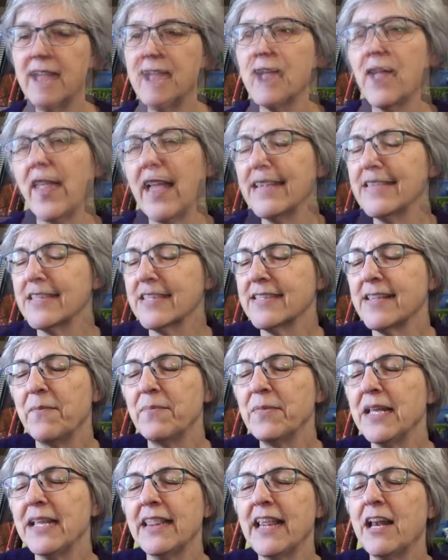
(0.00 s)
So that's
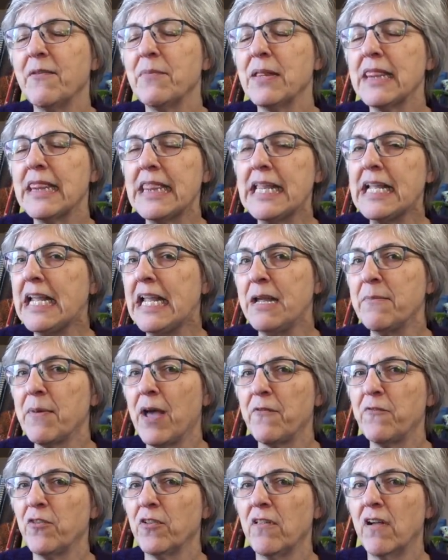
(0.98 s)
something that I've been thinking
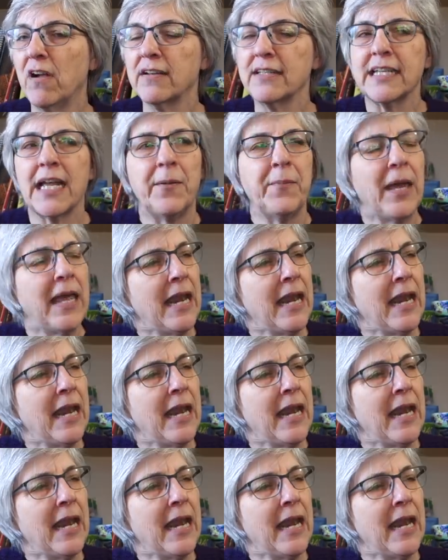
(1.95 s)
about for a long time.